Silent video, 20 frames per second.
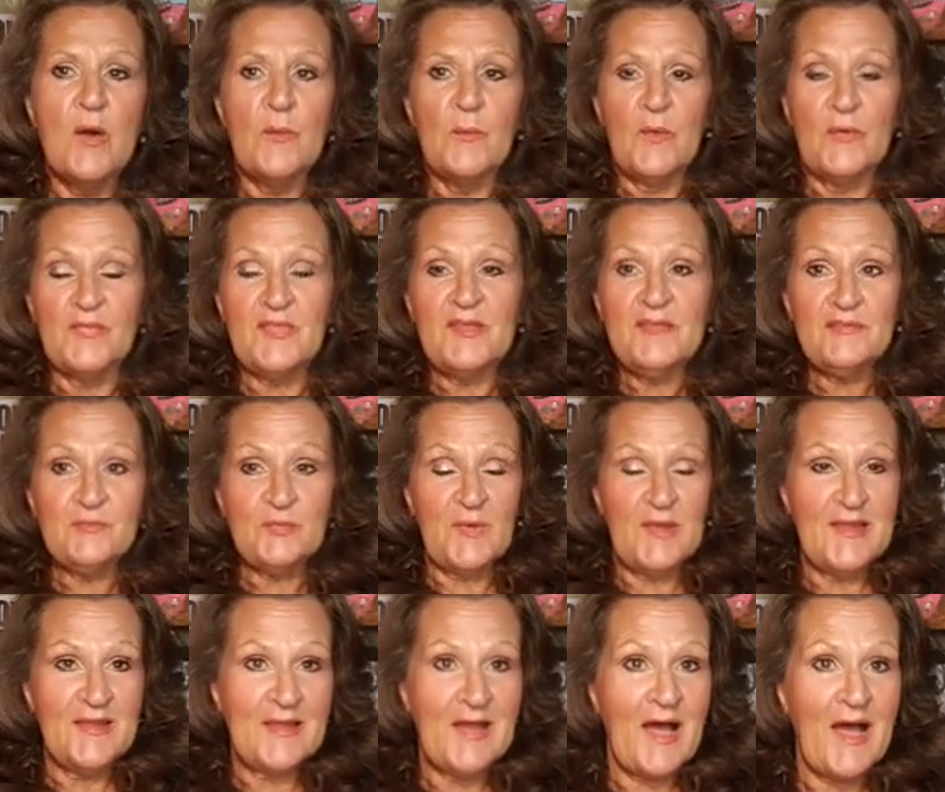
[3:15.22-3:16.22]
Well, this
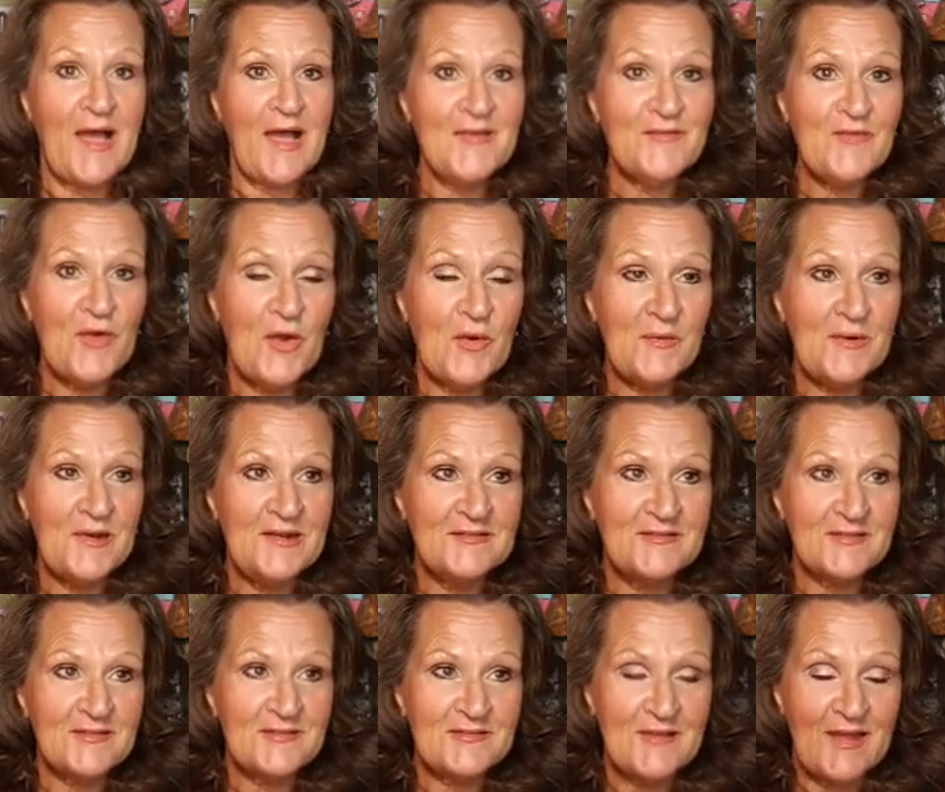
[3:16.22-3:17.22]
week I have already
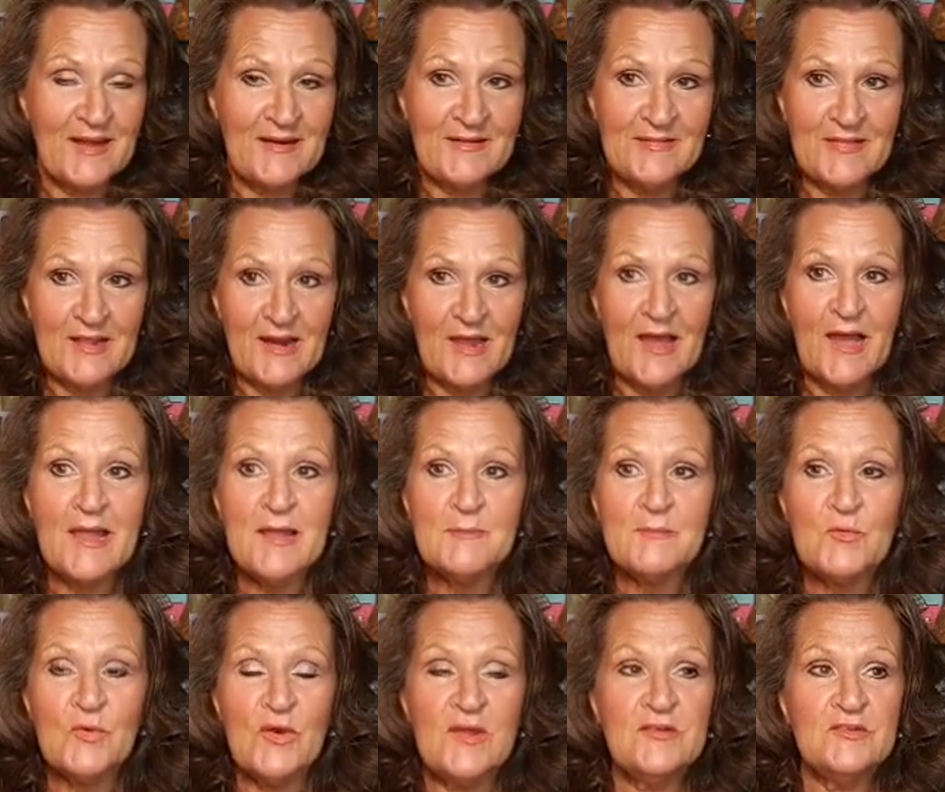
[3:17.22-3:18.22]
decided that I
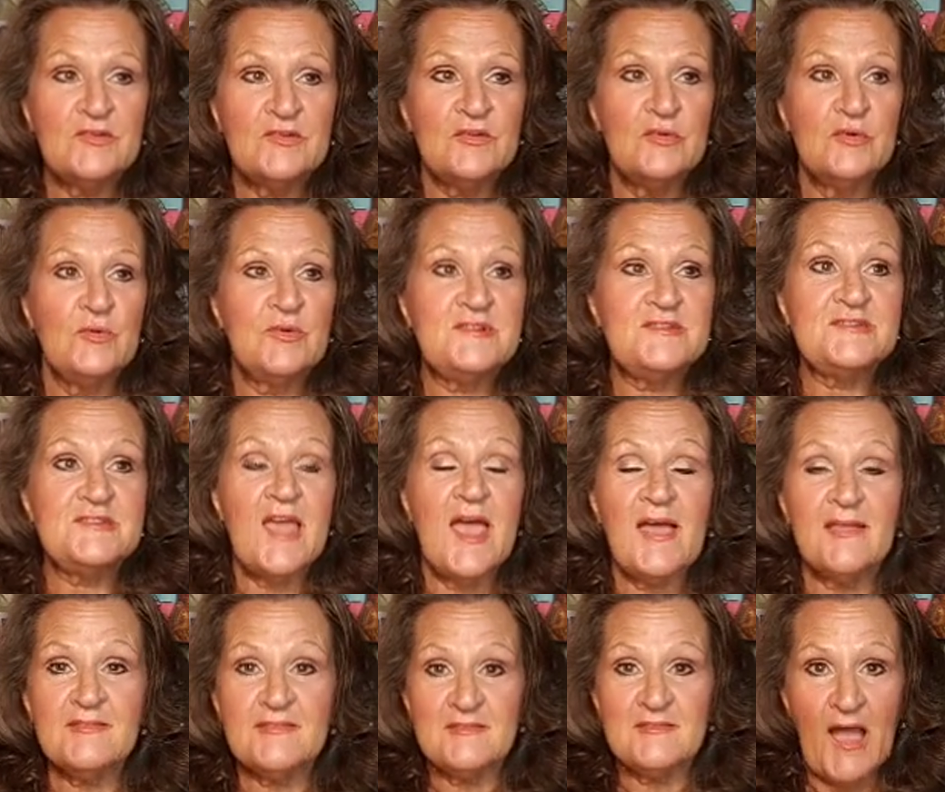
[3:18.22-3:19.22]
am going to
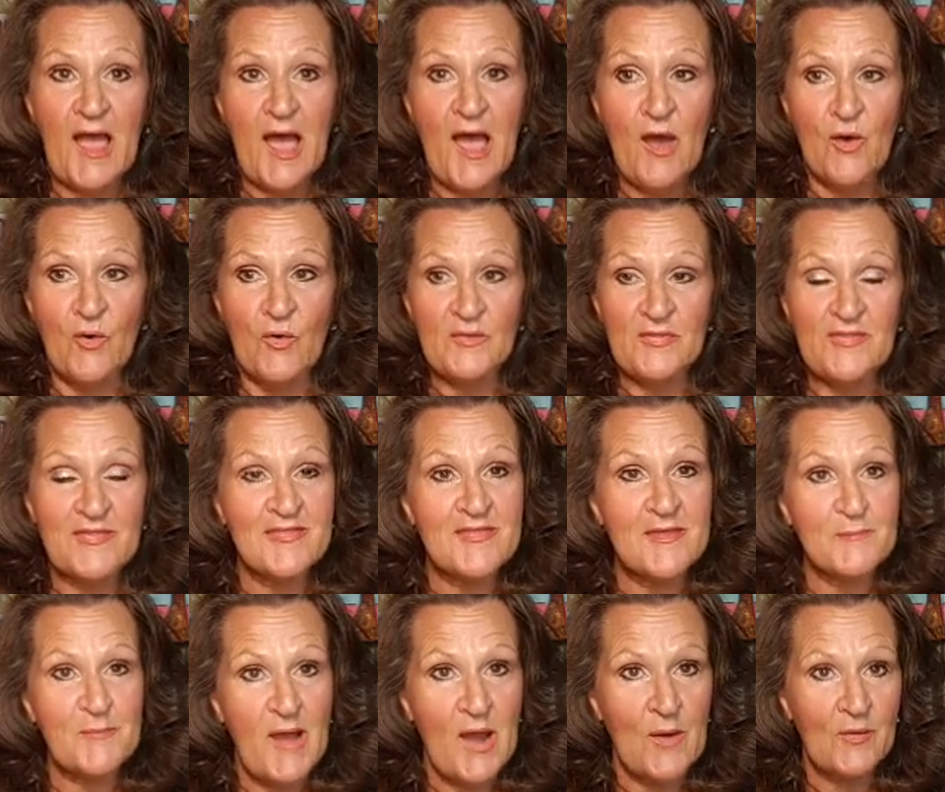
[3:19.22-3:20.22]
test out
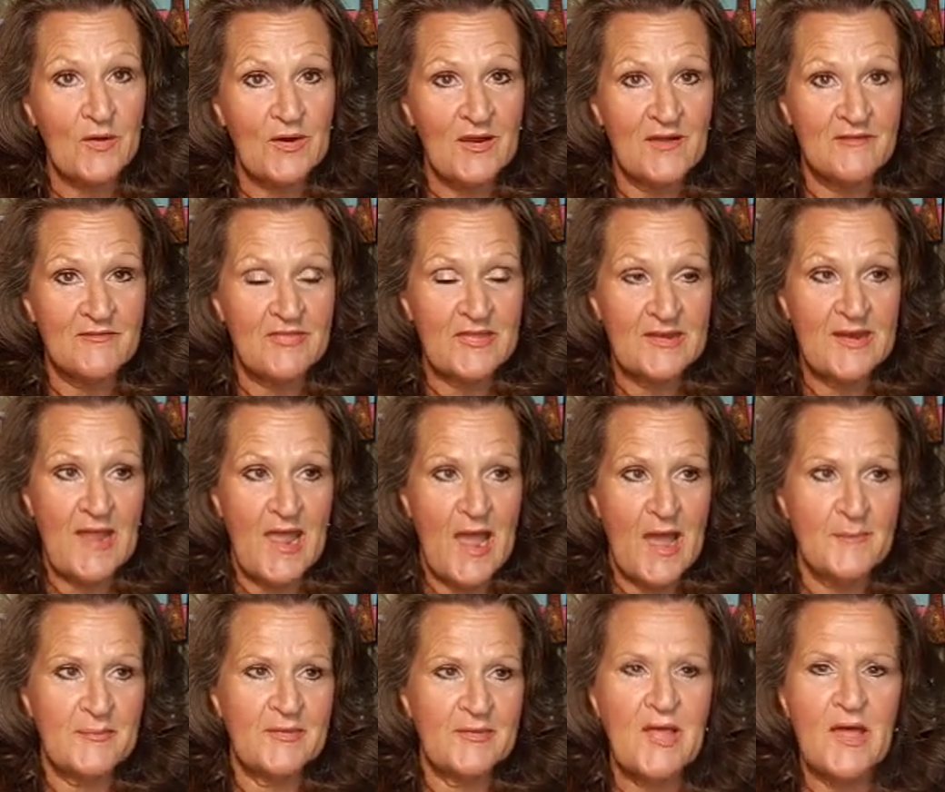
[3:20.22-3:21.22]
the power of the
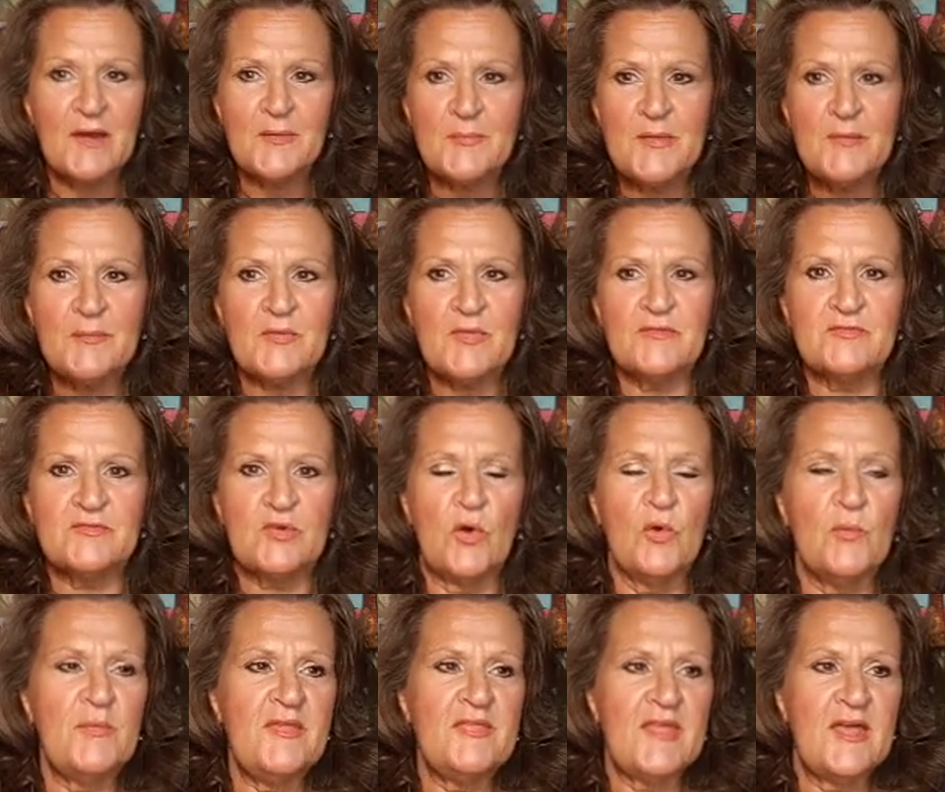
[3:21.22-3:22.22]
nap. A lot of people have
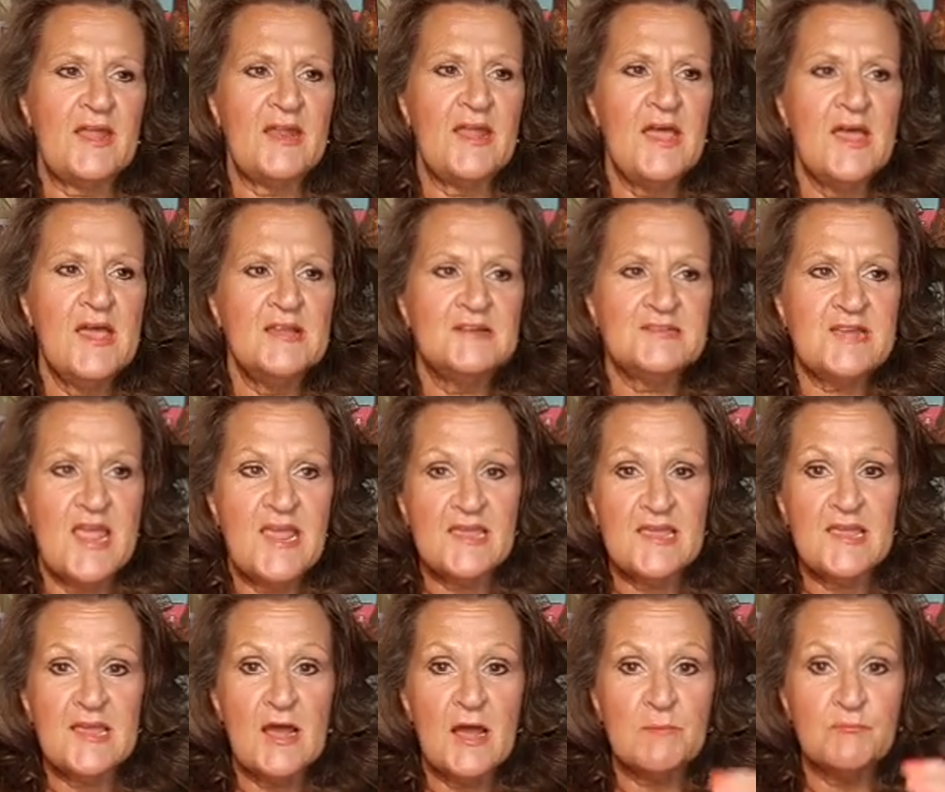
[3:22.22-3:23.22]
told me that
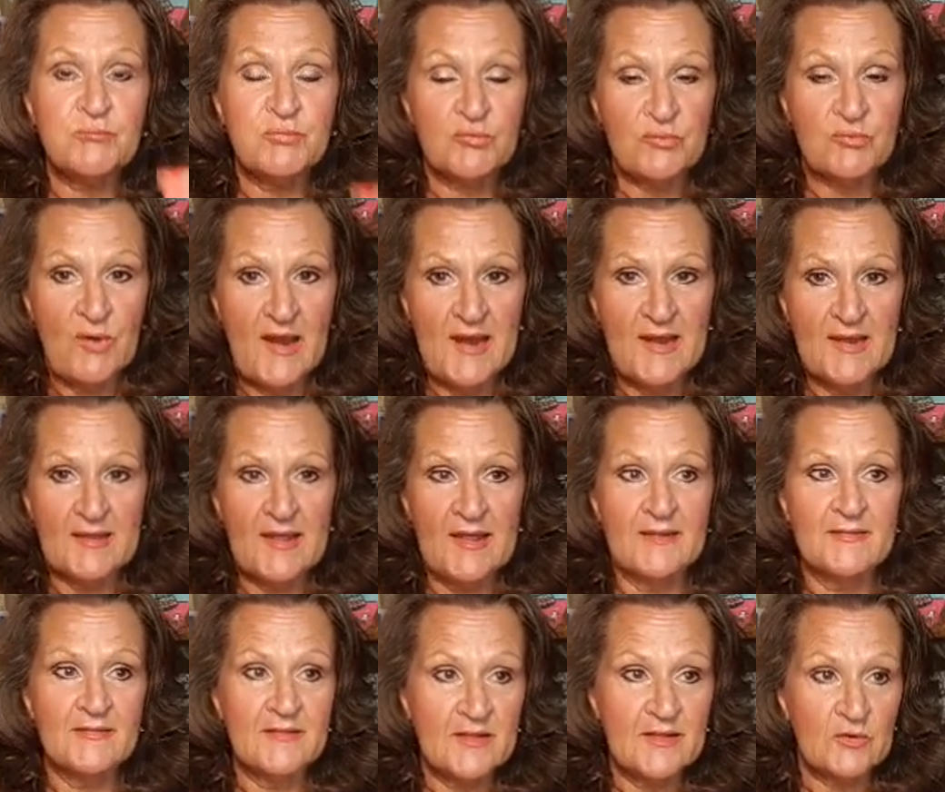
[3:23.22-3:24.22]
taking a break
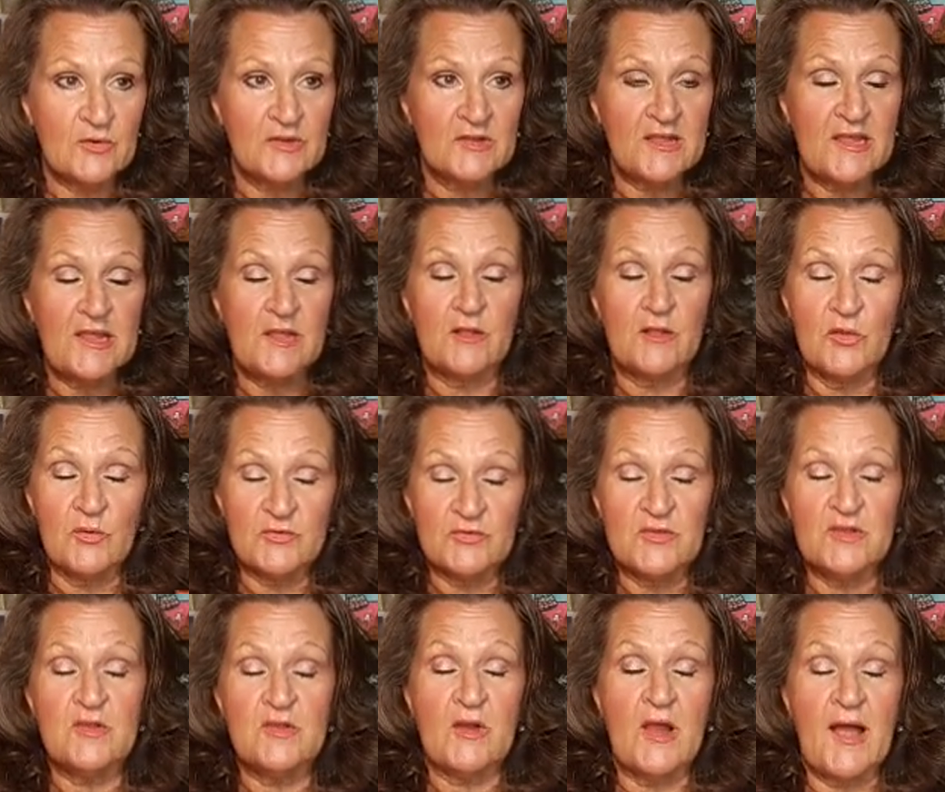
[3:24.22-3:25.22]
and literally
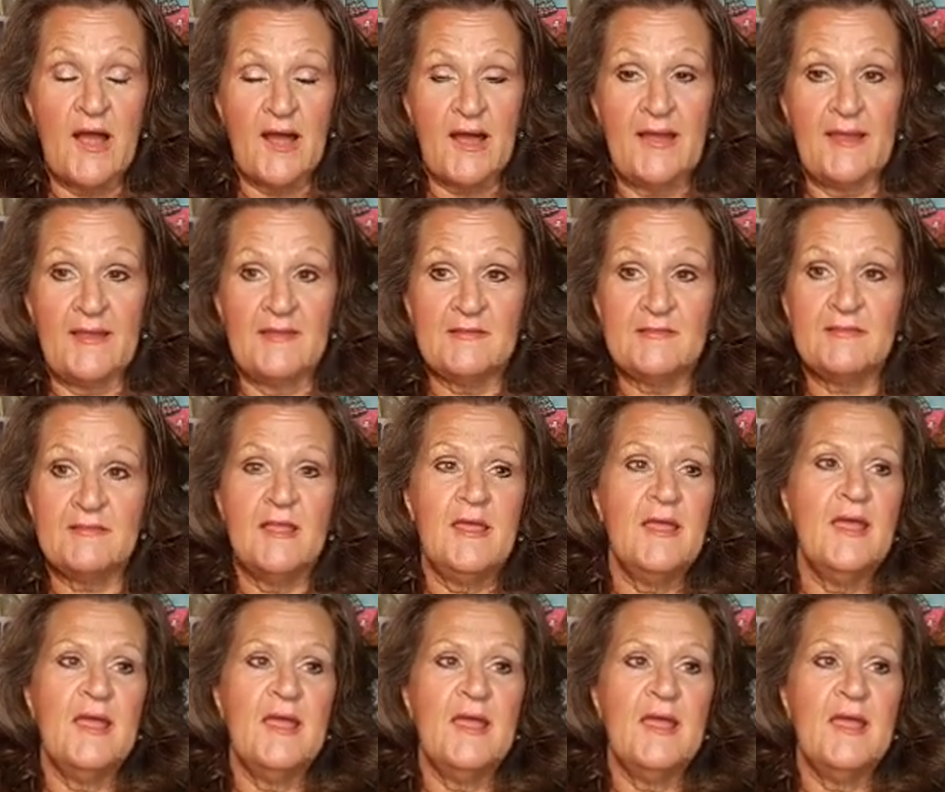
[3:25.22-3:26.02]
closing your eyes